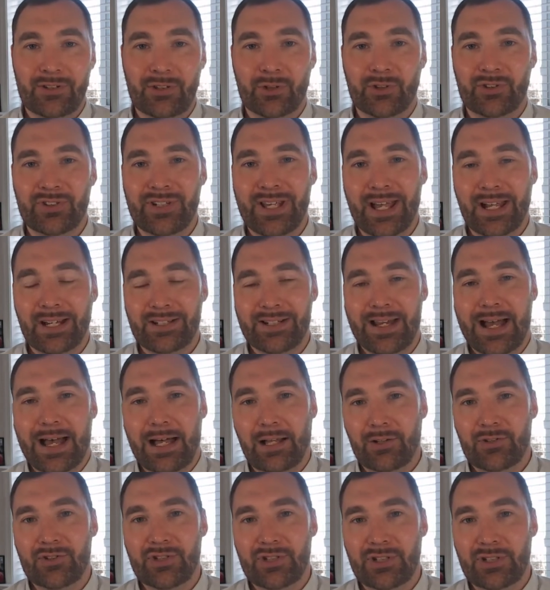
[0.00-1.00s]
your
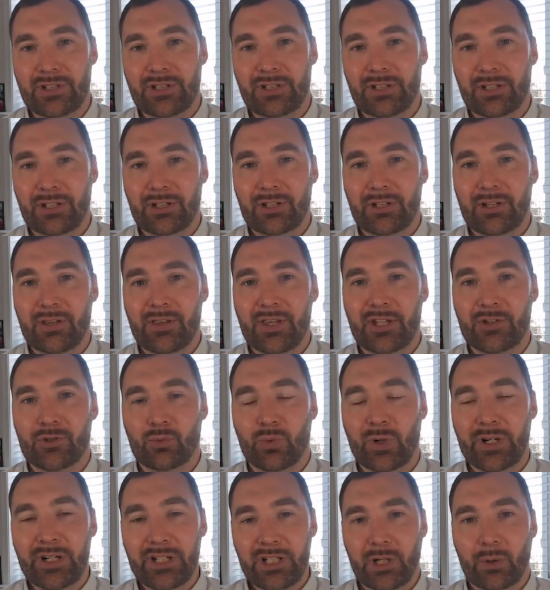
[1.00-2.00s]
technology
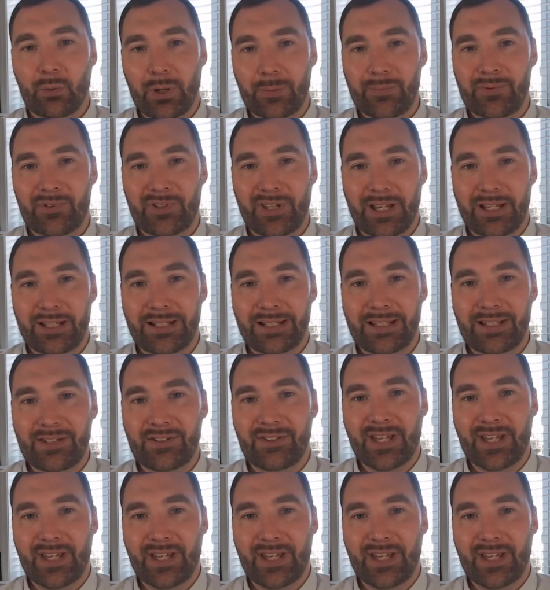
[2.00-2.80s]
that's running your website is